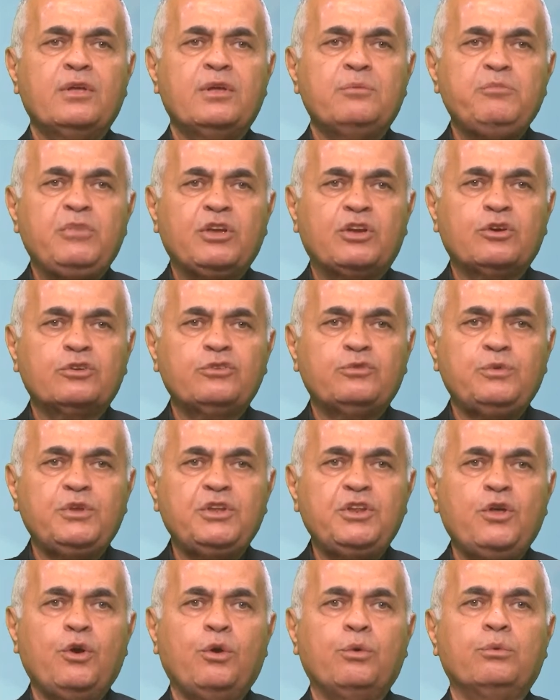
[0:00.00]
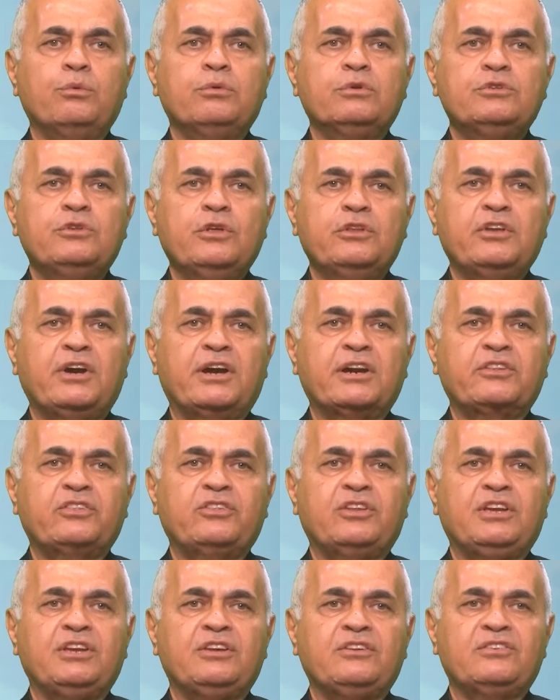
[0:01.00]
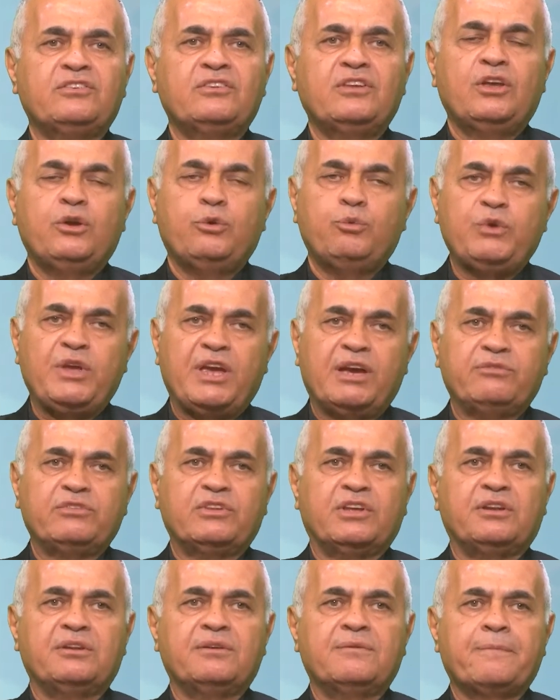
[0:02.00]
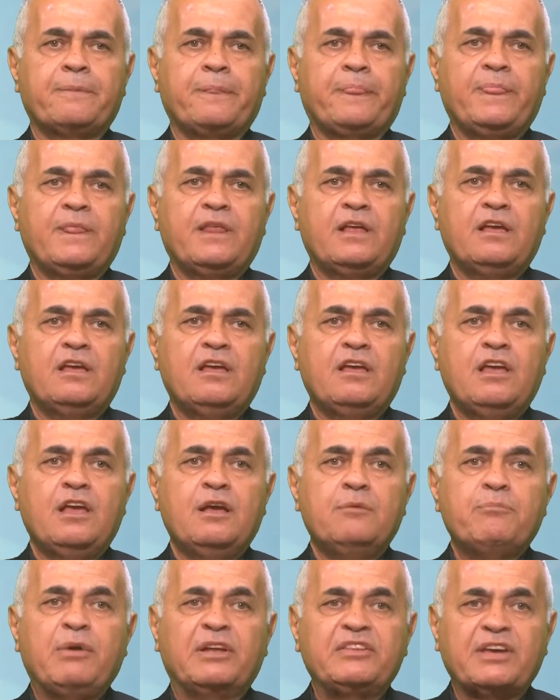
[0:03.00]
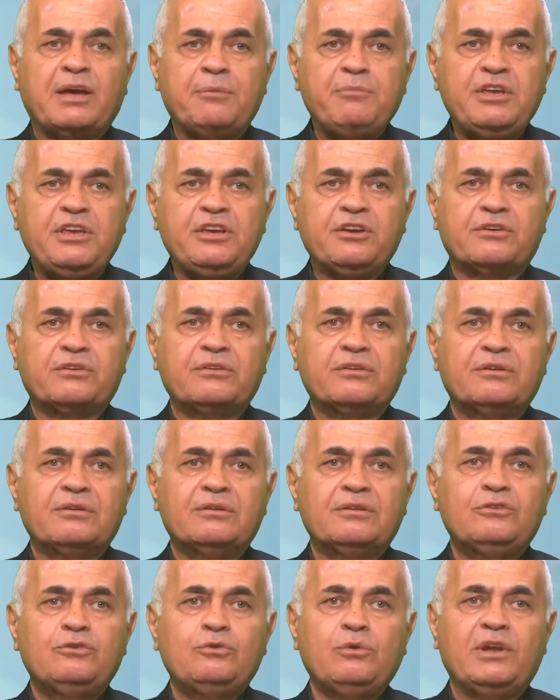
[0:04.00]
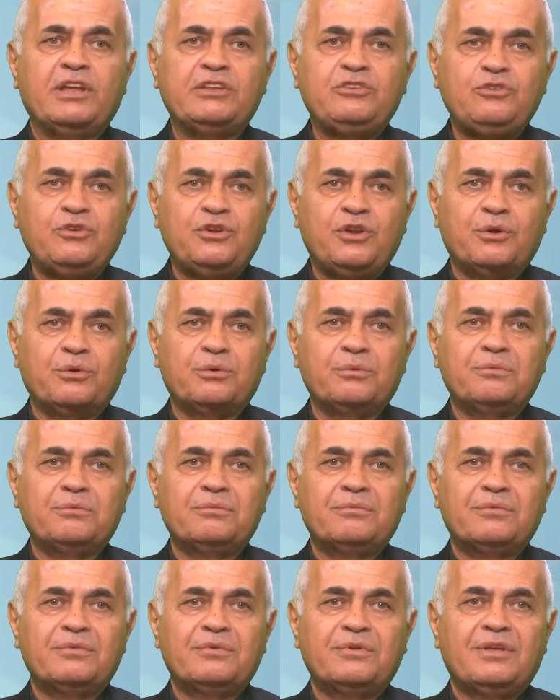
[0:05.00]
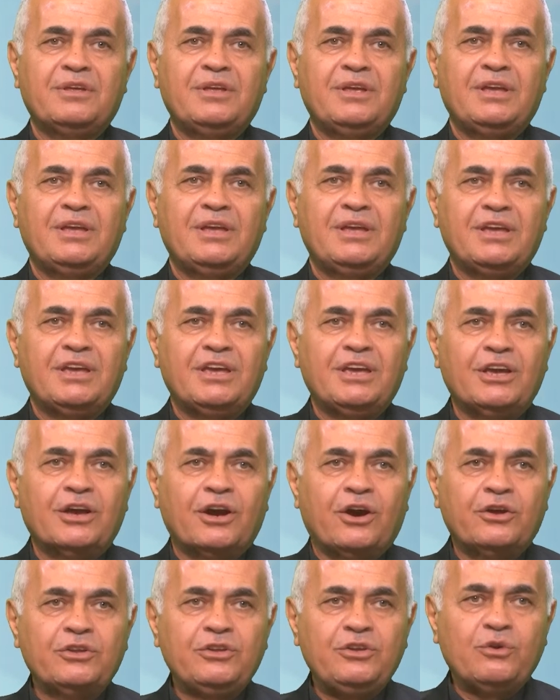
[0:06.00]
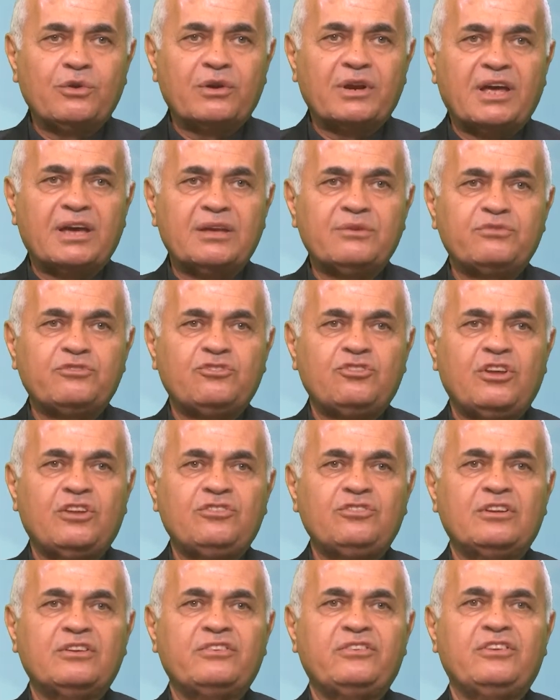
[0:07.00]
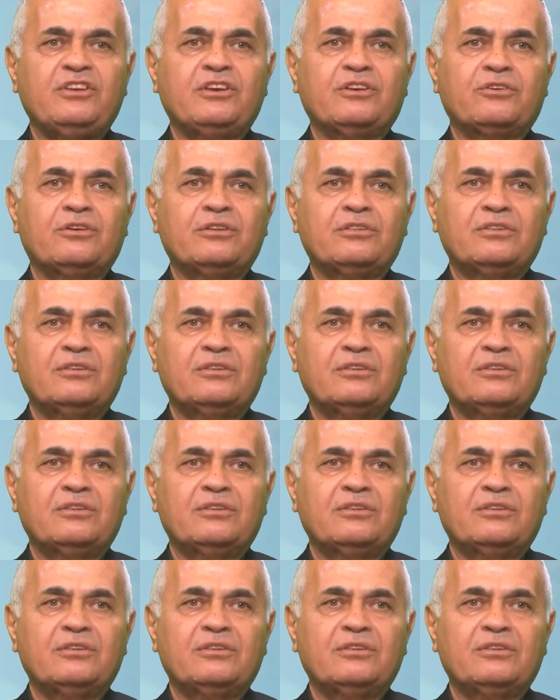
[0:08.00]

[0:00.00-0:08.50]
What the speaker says: because we know the dark things we have done. But I'm here to let you know, on your life-changing secret,